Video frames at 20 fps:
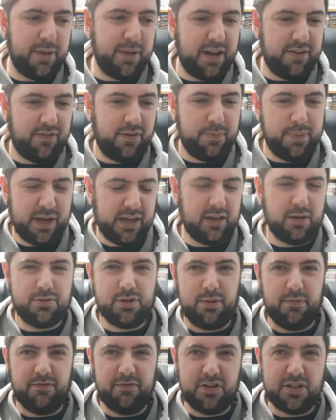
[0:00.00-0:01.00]
But if I pick up
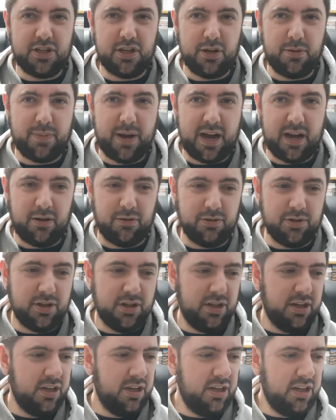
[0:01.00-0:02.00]
something for £2
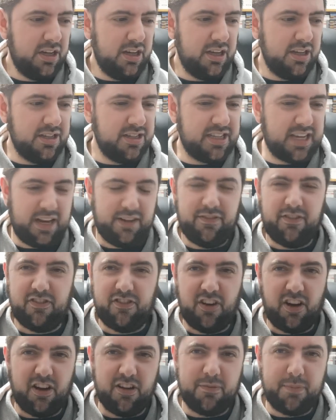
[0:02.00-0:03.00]
and sell it
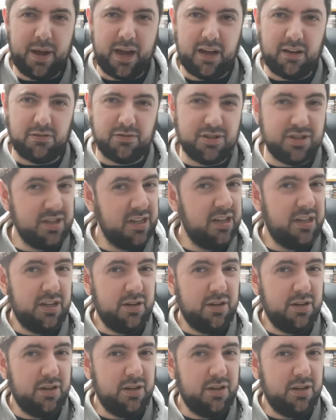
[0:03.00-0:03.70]
for £5,